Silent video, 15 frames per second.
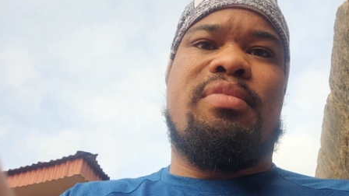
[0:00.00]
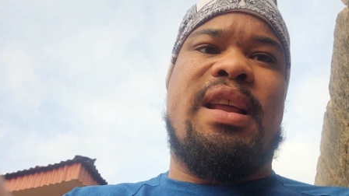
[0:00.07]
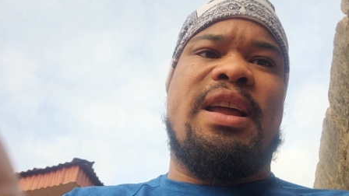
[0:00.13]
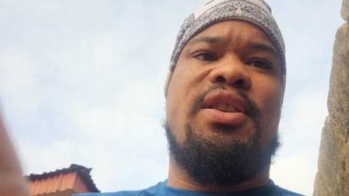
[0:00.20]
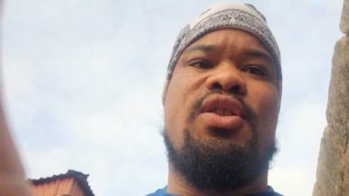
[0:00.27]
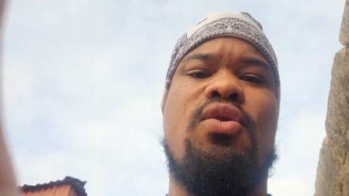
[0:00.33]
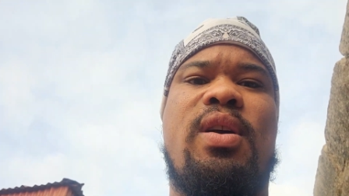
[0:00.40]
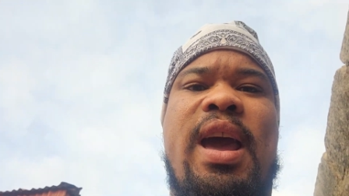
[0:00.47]
But I
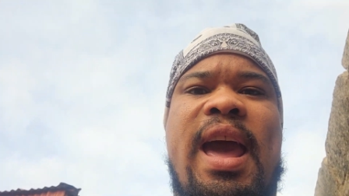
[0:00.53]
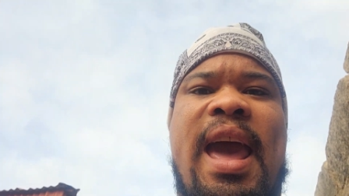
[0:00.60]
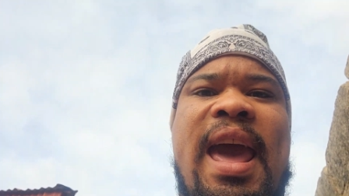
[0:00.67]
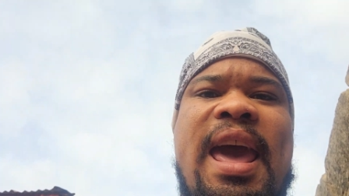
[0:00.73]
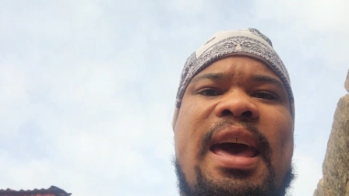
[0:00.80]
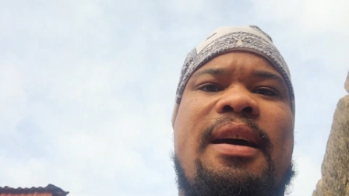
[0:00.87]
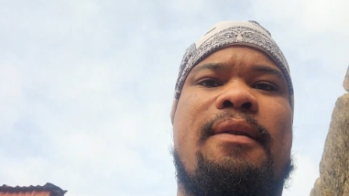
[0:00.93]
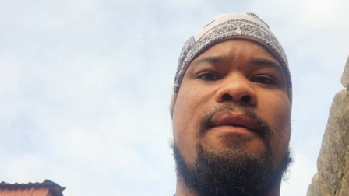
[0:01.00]
do
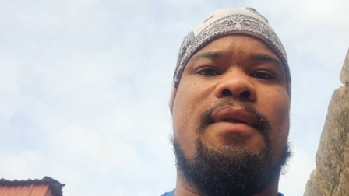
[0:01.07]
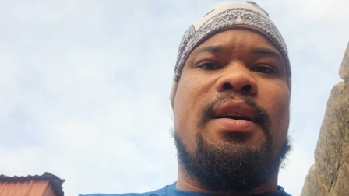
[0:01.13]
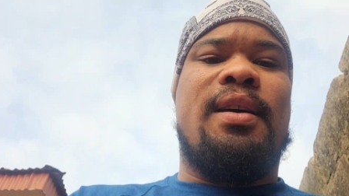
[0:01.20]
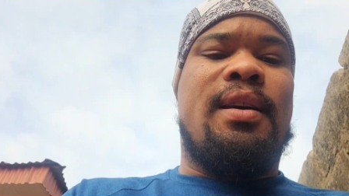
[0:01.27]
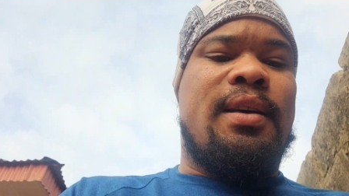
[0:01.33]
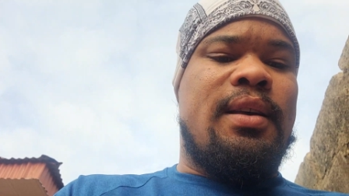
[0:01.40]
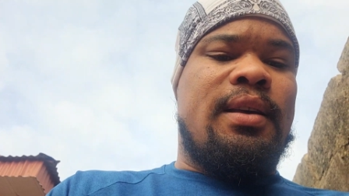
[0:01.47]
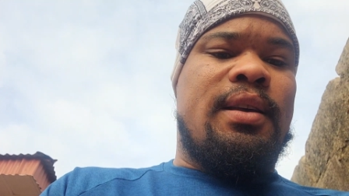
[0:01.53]
have
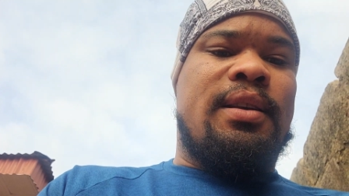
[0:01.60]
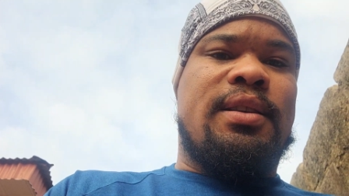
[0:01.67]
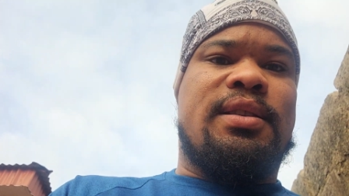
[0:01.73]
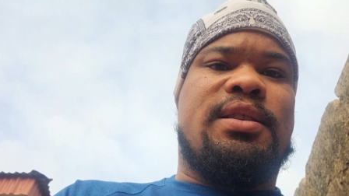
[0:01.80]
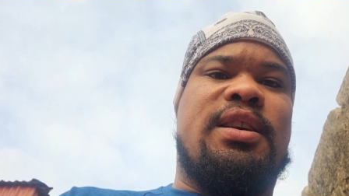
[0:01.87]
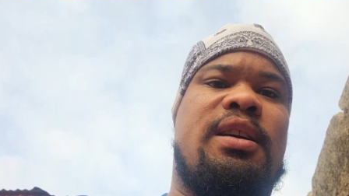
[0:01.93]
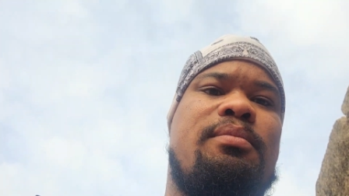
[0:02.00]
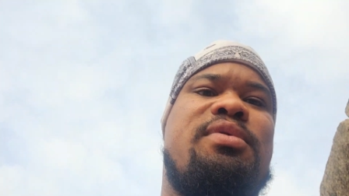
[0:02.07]

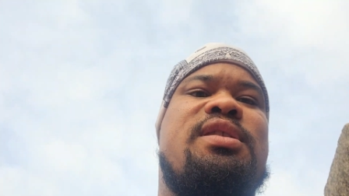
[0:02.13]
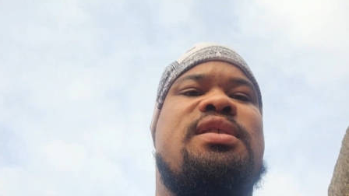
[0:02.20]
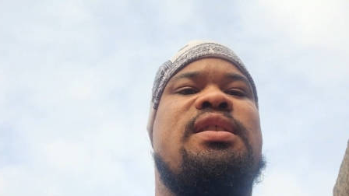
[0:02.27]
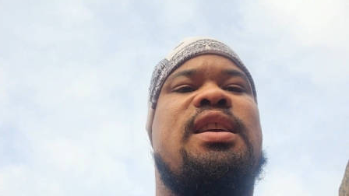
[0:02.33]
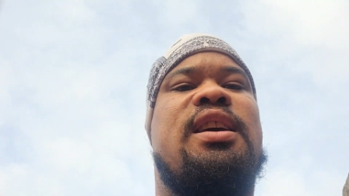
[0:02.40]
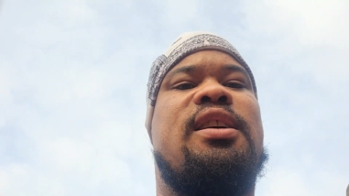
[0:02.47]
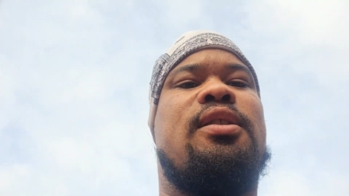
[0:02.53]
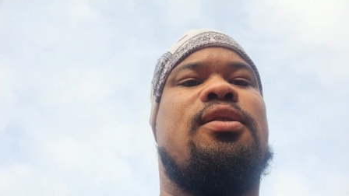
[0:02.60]
some
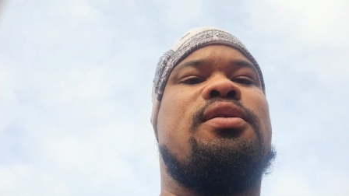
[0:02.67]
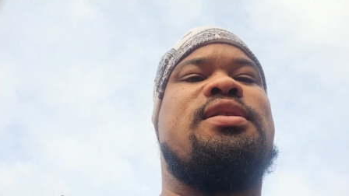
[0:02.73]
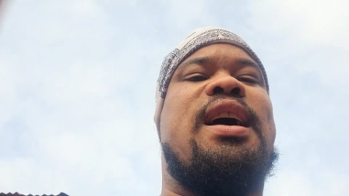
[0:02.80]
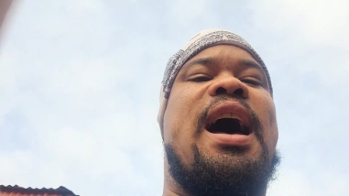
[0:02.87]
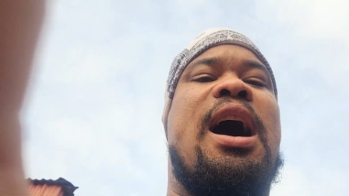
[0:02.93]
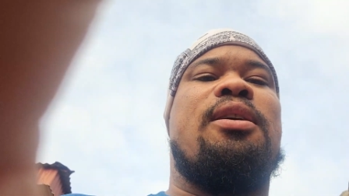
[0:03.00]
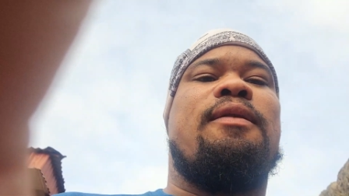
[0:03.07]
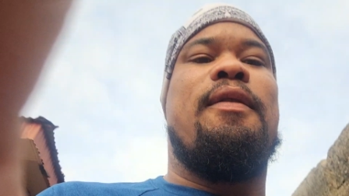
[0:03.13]
snails
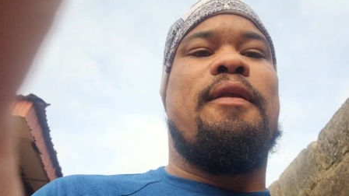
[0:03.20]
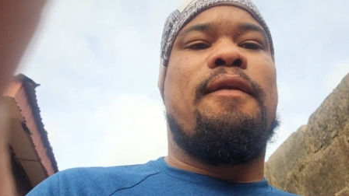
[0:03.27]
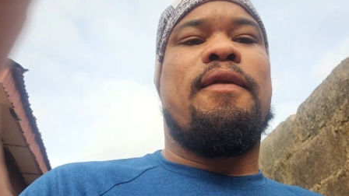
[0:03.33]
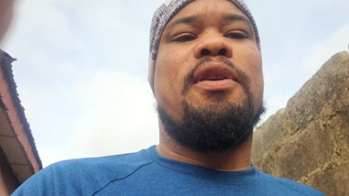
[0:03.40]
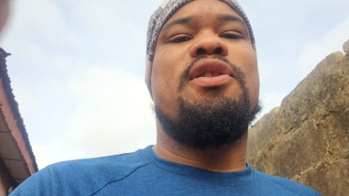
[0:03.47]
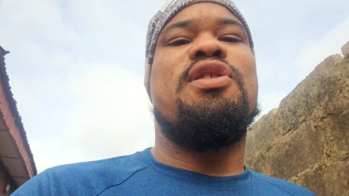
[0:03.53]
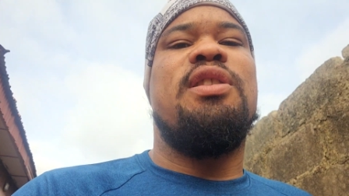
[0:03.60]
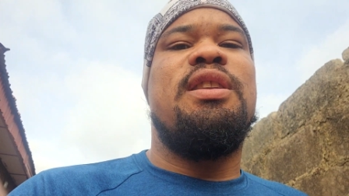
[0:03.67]
out of the
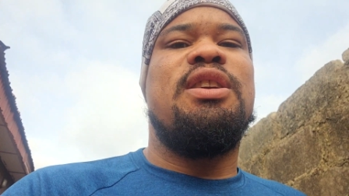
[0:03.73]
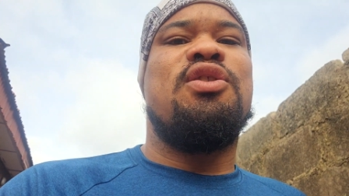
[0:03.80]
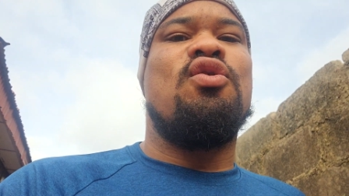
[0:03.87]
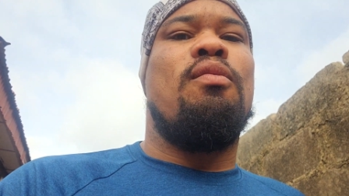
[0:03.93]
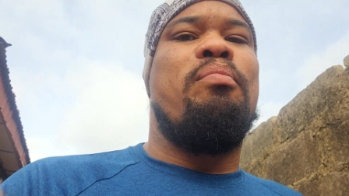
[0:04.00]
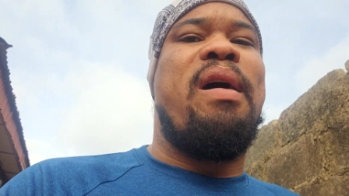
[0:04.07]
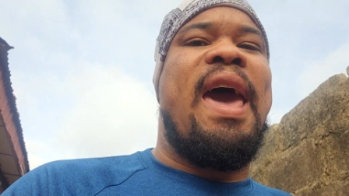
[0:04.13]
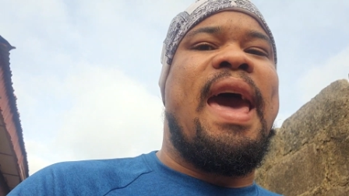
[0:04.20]
first
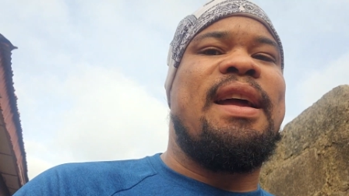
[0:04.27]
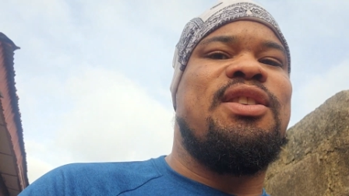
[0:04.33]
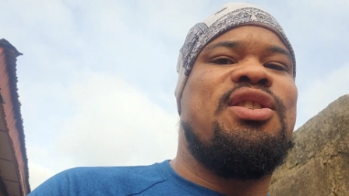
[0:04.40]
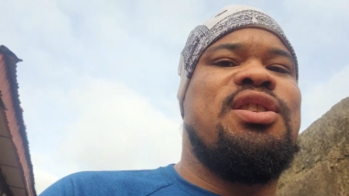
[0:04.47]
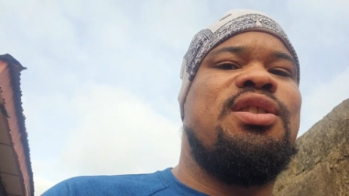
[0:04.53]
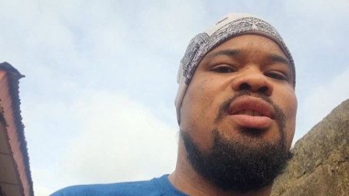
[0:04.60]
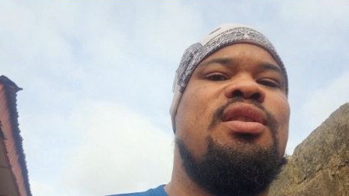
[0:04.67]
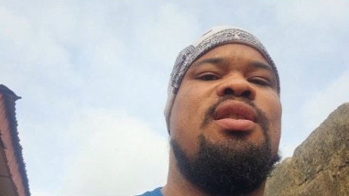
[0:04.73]
initial
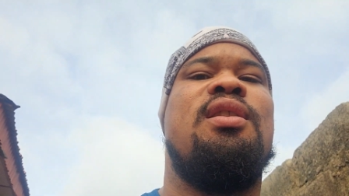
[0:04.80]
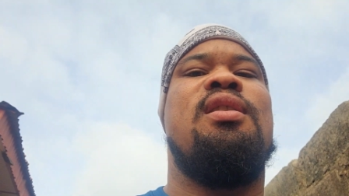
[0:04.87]
batch.